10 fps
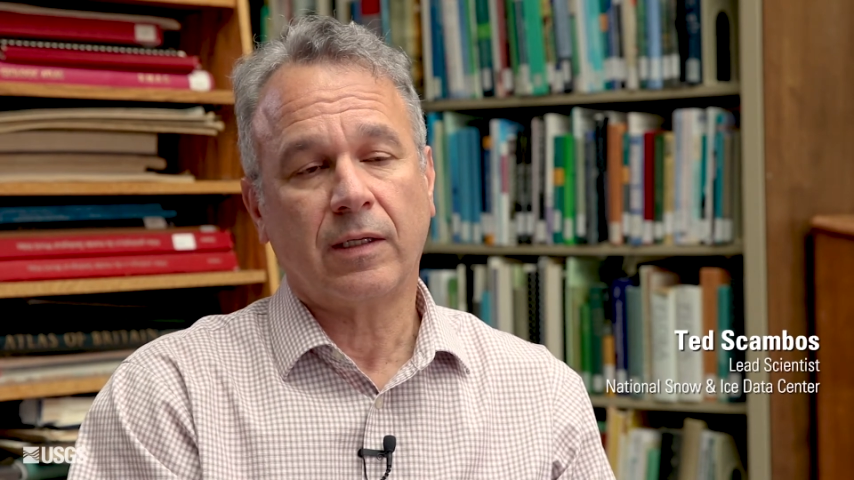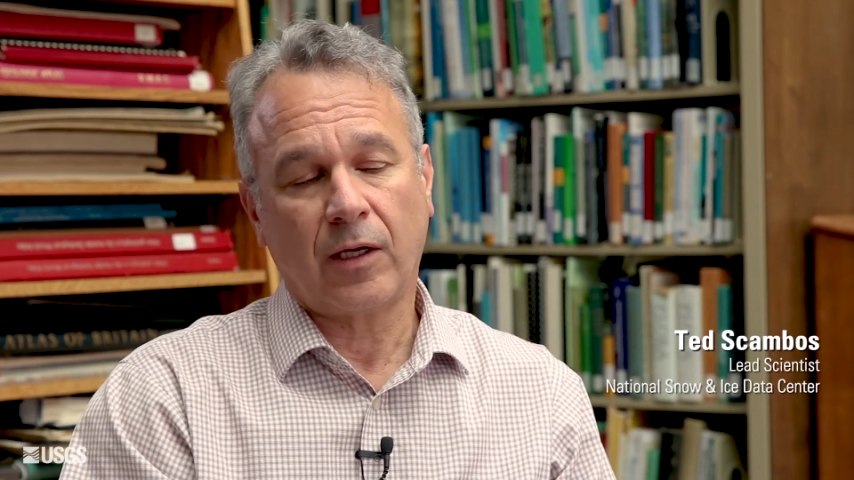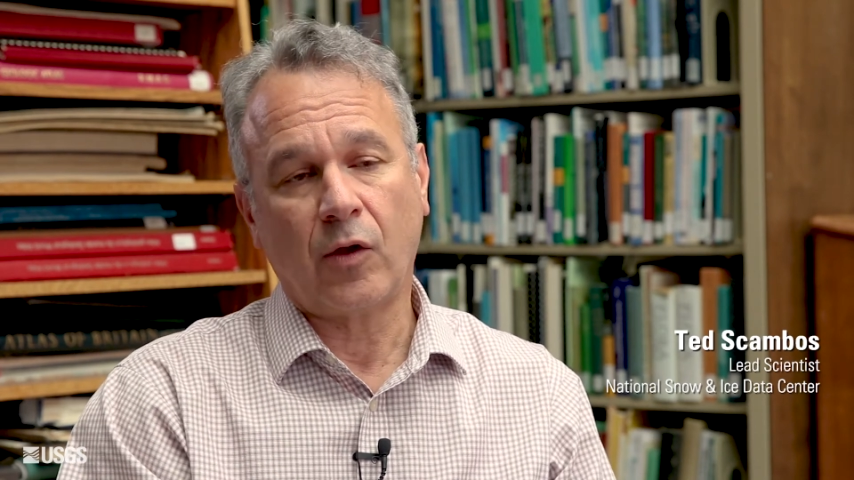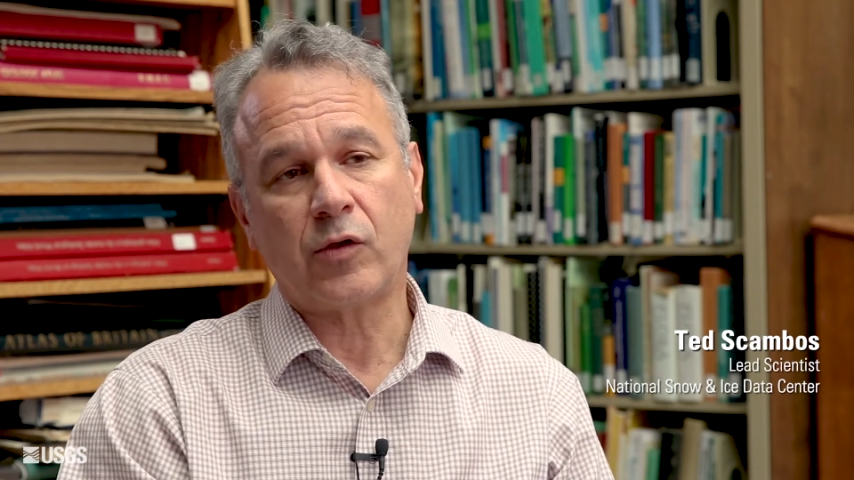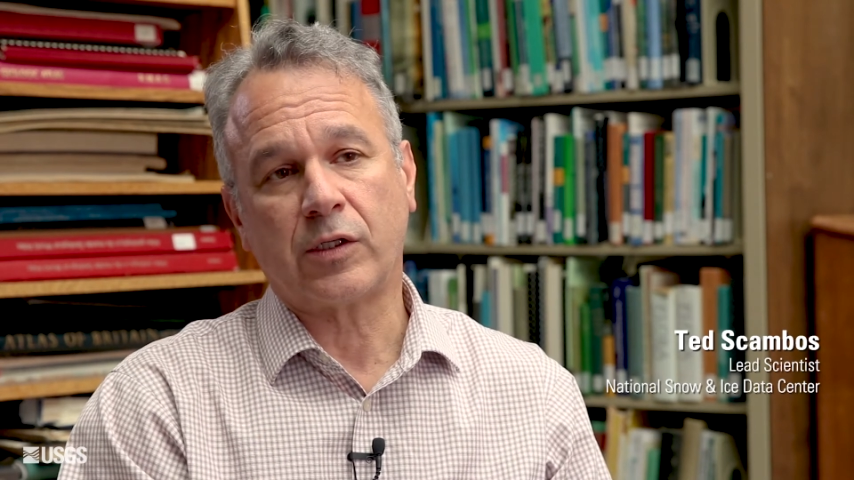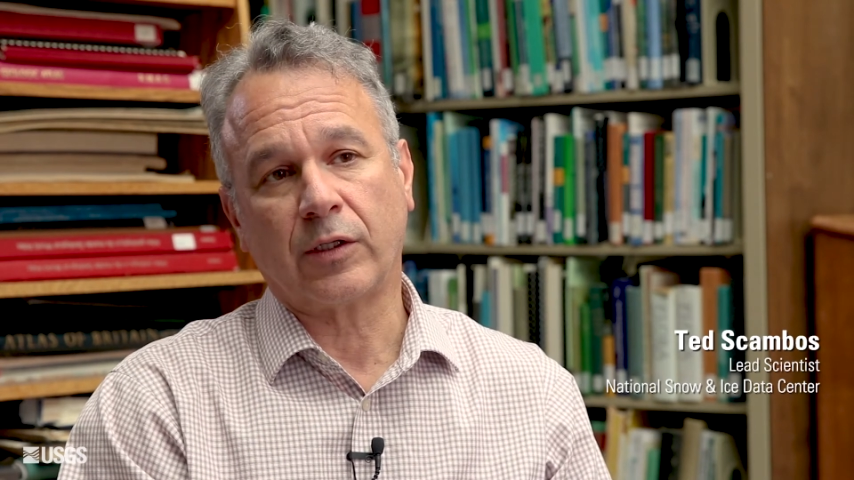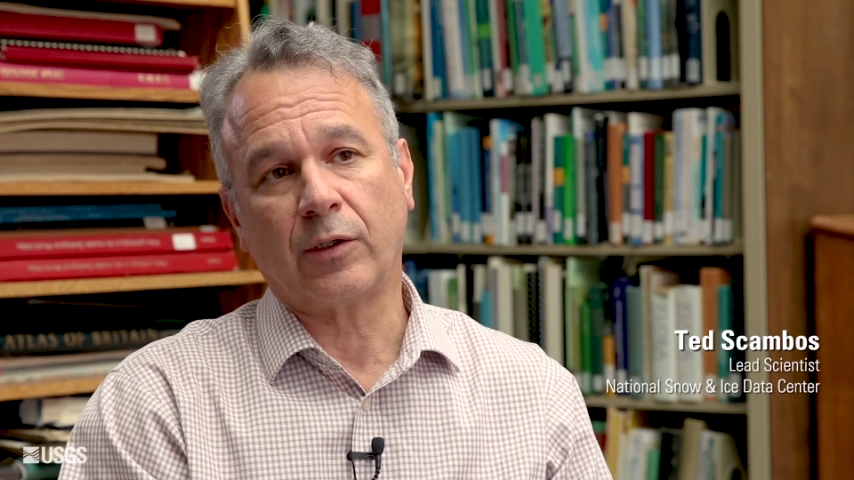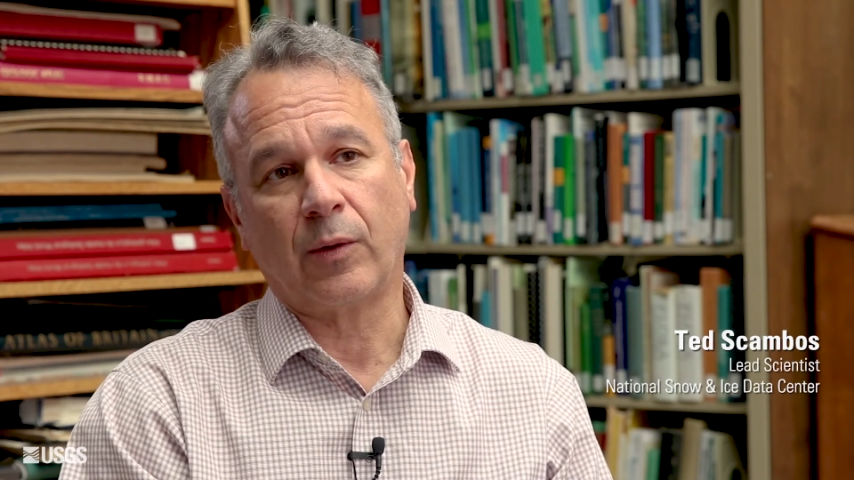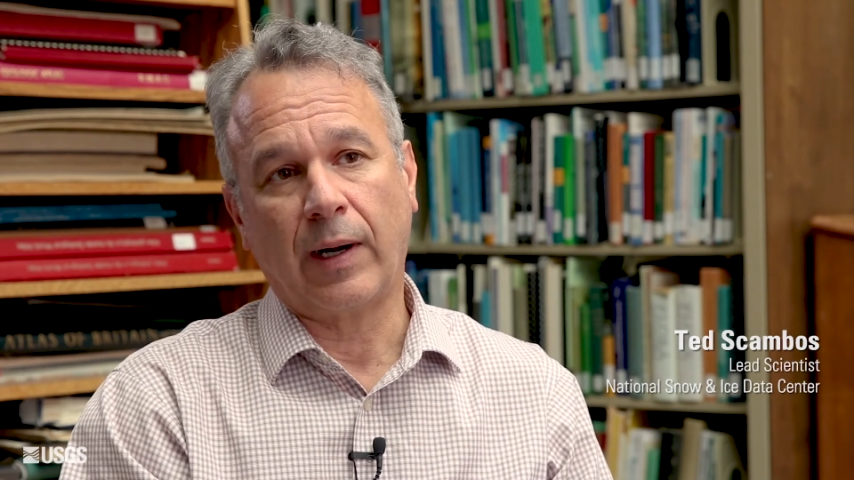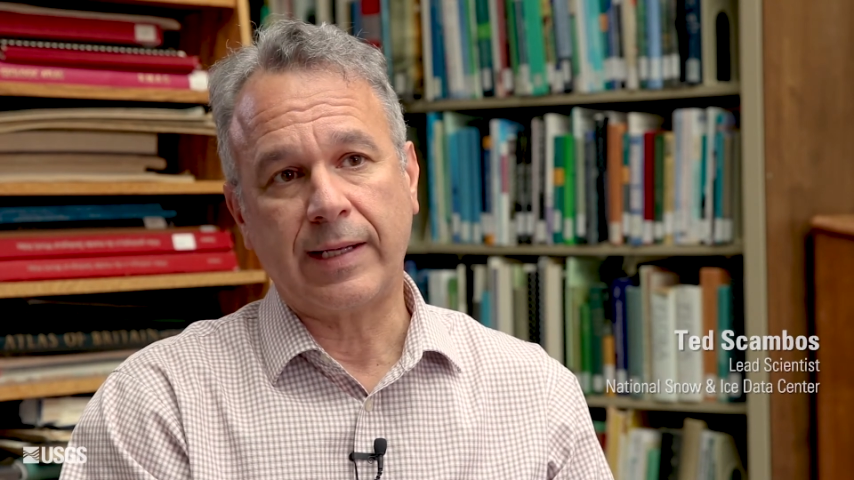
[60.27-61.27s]
close to the
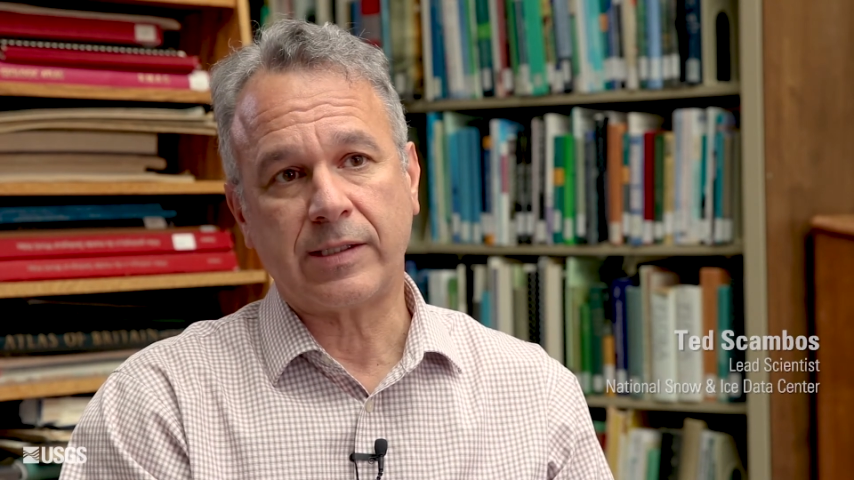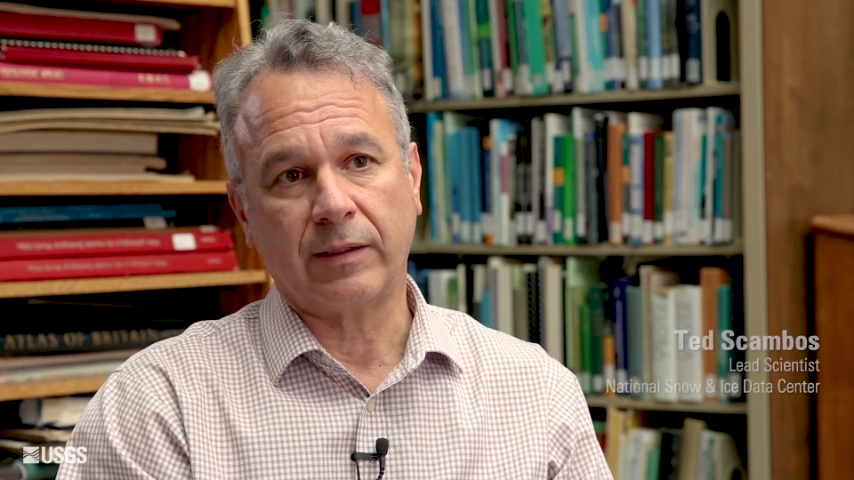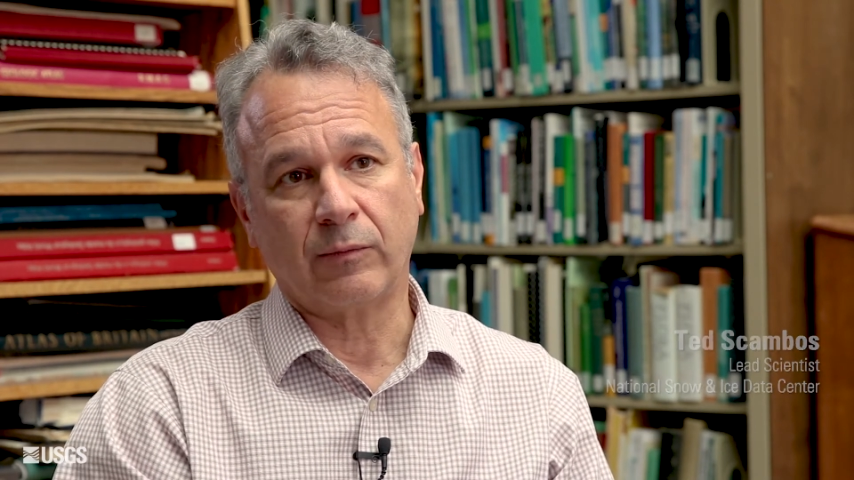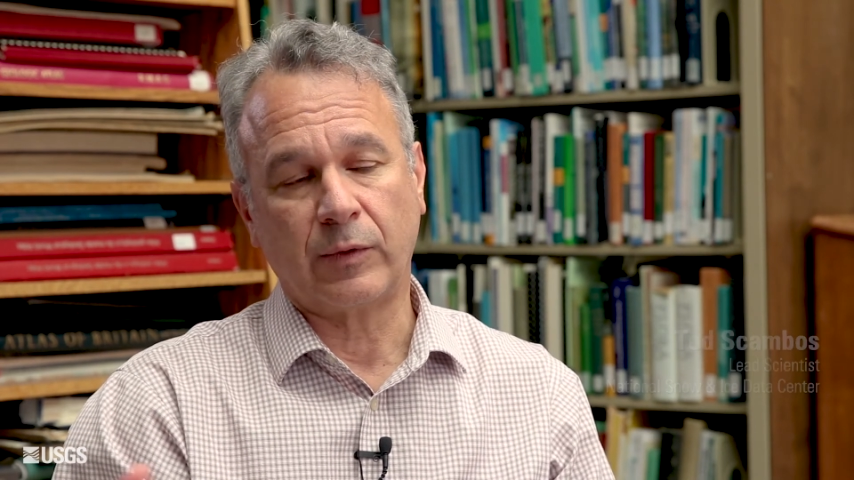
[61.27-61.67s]
horizon,